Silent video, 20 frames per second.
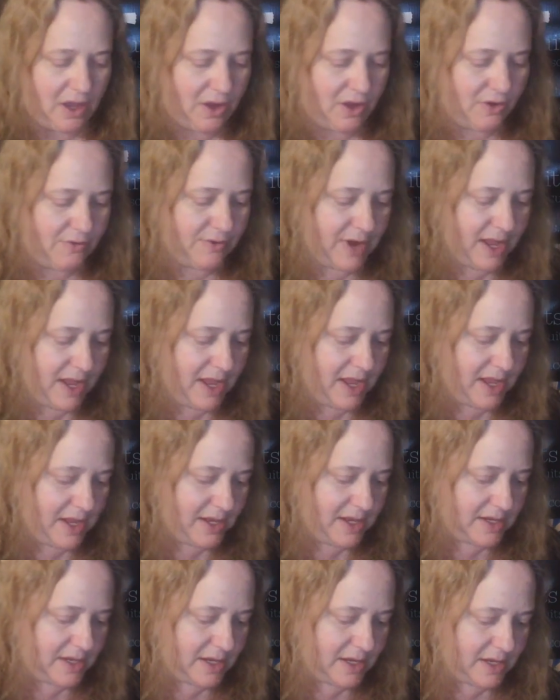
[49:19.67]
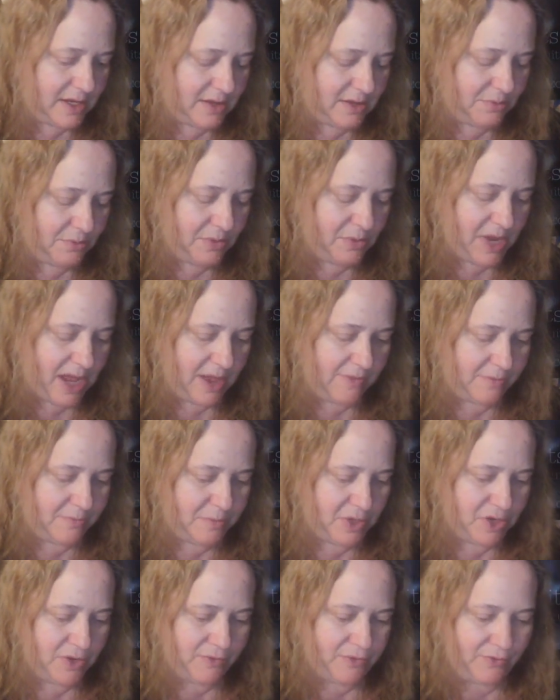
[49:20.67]
All right, and we have
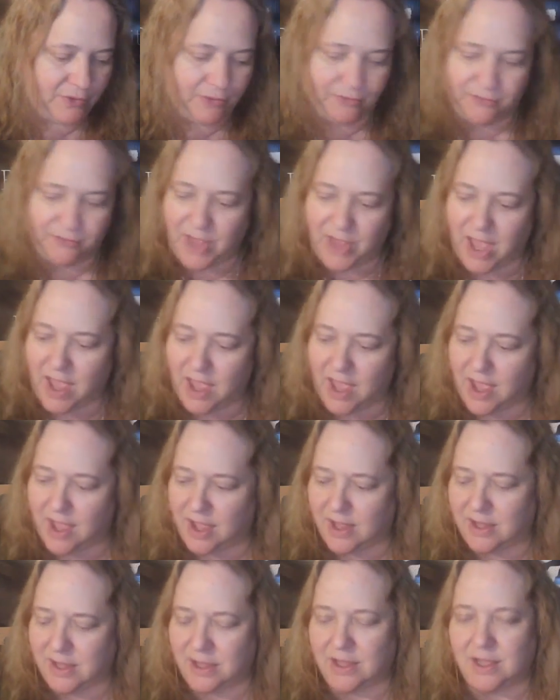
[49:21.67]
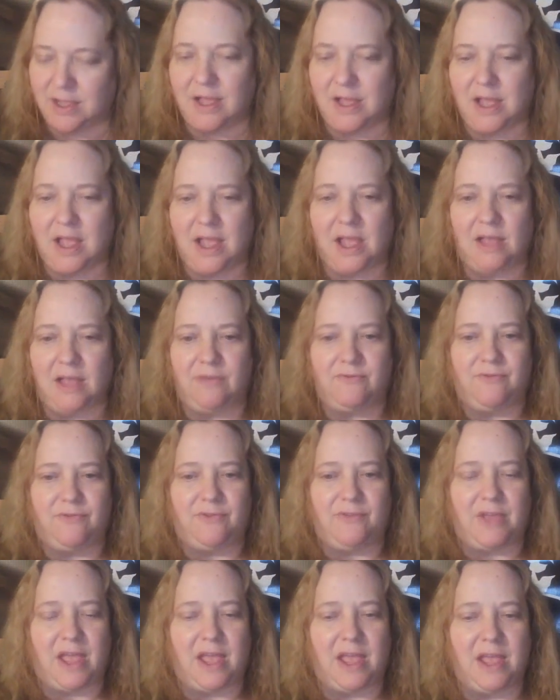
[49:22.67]
beautiful Faye. And
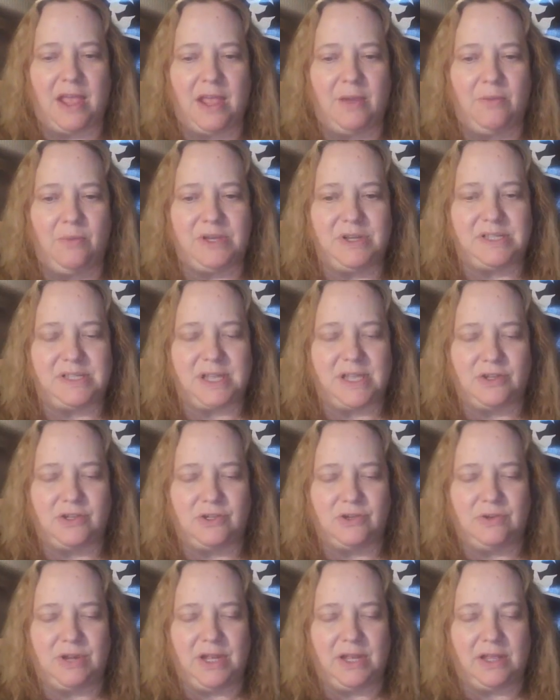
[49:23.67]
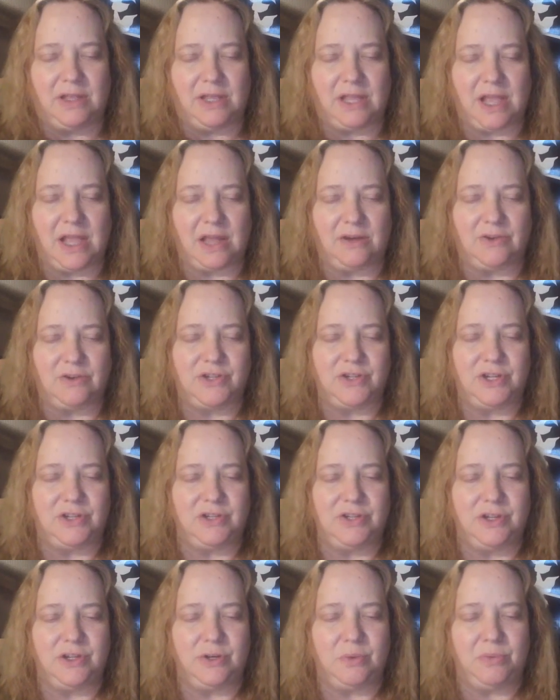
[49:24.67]
Faye, we send you healing energy
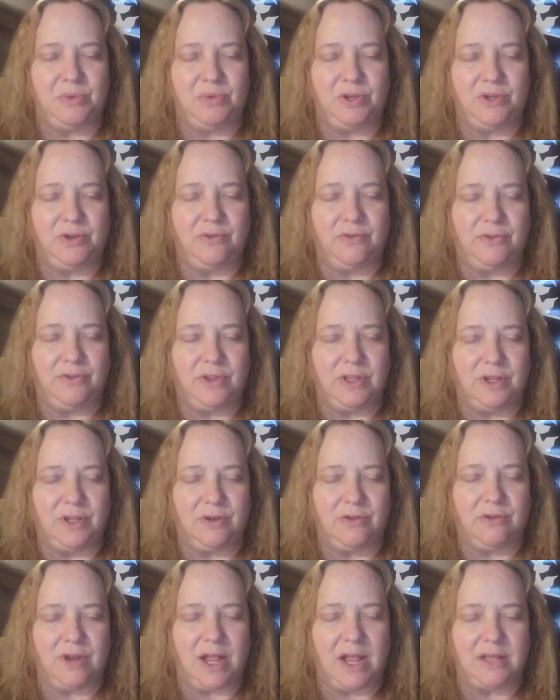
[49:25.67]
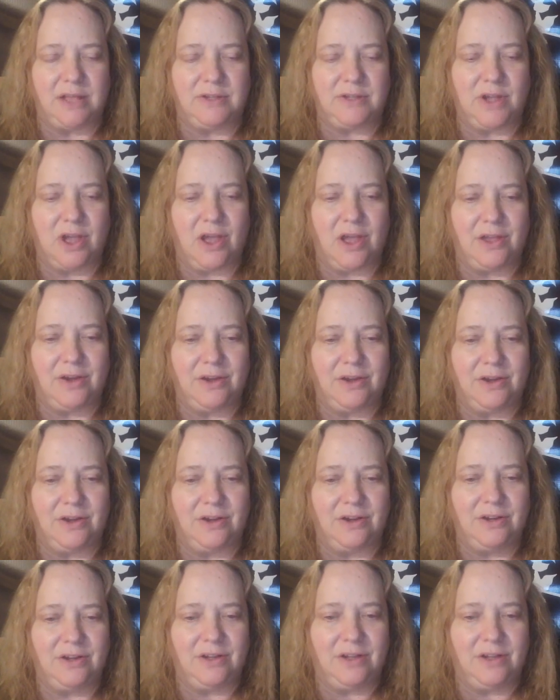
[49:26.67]
to your beautiful little granddaughter.